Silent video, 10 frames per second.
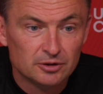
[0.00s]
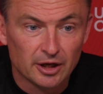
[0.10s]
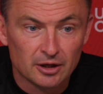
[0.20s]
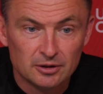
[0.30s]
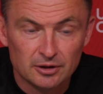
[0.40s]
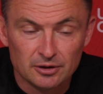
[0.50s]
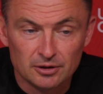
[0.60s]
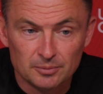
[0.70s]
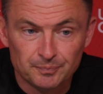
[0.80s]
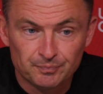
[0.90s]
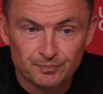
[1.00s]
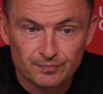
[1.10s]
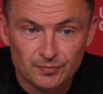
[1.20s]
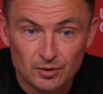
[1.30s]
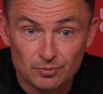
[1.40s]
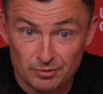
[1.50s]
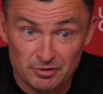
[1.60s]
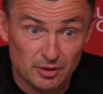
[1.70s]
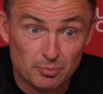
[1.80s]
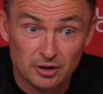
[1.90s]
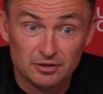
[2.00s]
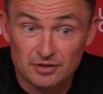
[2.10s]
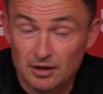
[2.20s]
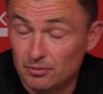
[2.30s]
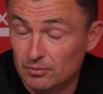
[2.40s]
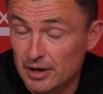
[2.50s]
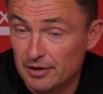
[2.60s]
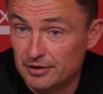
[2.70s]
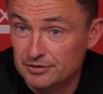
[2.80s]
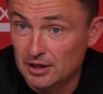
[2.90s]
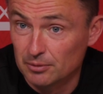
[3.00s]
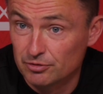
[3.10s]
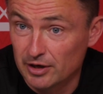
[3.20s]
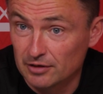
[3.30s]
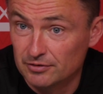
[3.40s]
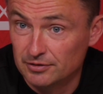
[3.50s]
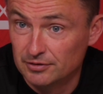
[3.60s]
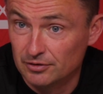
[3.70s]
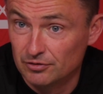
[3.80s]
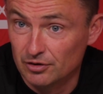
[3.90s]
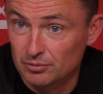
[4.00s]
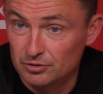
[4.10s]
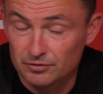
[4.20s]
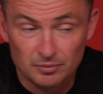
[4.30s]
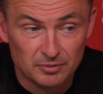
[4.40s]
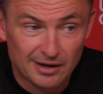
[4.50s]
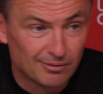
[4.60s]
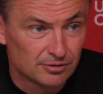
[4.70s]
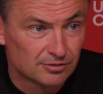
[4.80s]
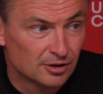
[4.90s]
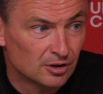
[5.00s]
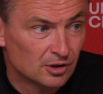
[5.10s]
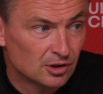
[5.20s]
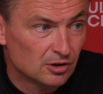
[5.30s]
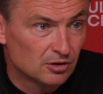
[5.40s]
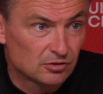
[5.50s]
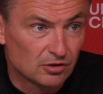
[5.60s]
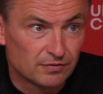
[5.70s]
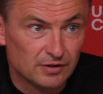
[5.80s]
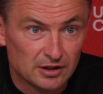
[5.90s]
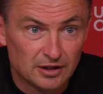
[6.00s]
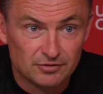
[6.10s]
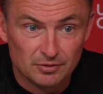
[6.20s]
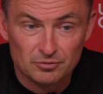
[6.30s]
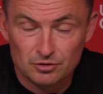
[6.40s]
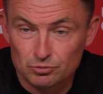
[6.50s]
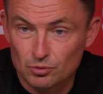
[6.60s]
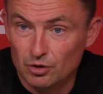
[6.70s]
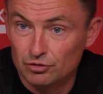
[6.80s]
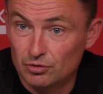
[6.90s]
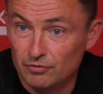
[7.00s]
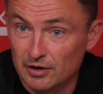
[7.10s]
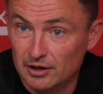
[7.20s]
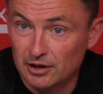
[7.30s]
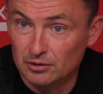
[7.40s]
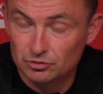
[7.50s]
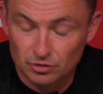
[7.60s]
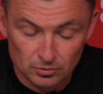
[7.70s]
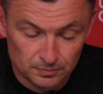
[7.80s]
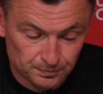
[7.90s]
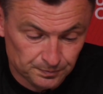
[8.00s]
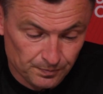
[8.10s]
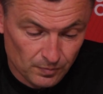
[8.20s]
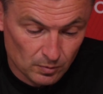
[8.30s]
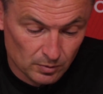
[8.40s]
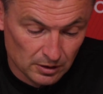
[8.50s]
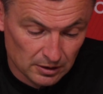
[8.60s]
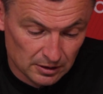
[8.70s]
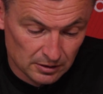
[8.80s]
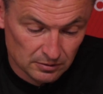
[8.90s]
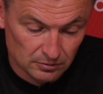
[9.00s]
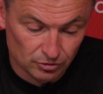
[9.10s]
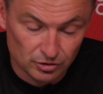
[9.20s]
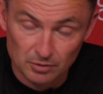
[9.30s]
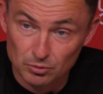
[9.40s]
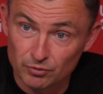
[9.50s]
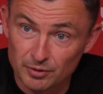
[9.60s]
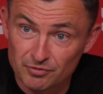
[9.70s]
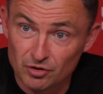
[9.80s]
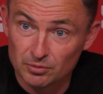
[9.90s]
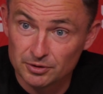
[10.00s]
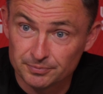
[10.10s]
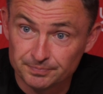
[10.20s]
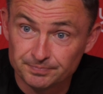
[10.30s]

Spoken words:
yeah, we're really pleased where he is and how he's reacted in terms of him now. He's not feeling any symptoms with what he's doing right now, so we'll just keep moving him forward.